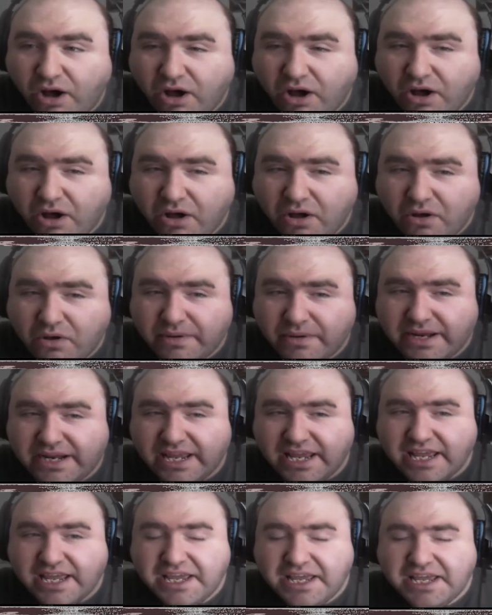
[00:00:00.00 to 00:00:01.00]
Oh,
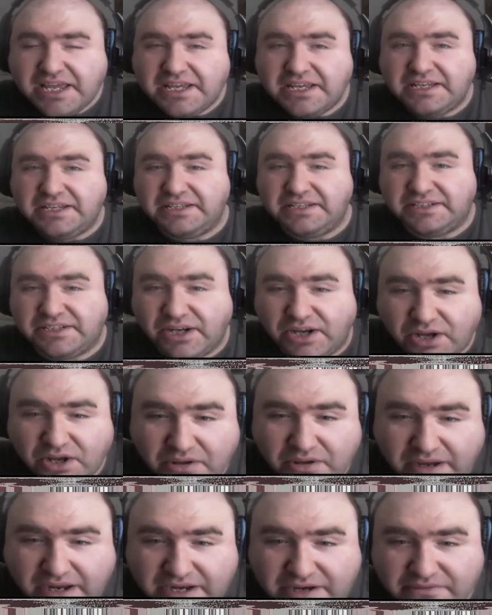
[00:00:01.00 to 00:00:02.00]
it is.
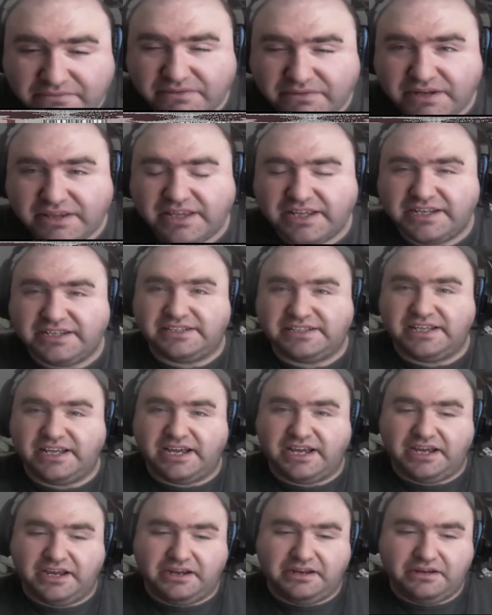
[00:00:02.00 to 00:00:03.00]
Oh, I didn't realize
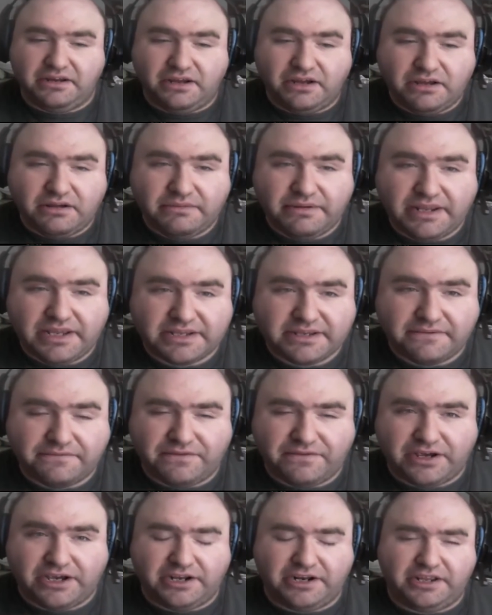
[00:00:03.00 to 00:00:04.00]
that. Oh, it is a
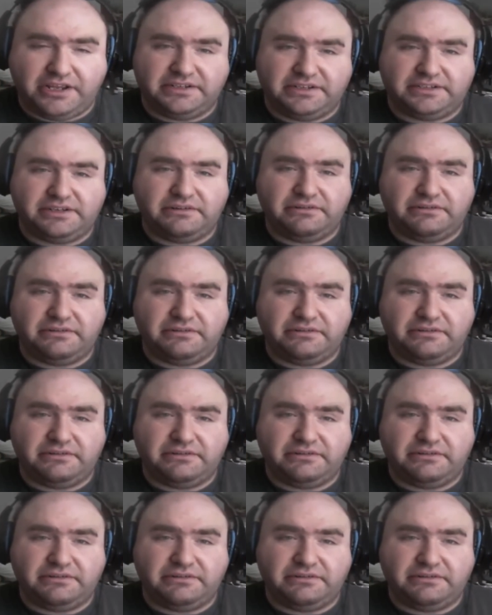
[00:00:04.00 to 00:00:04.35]
Faunus.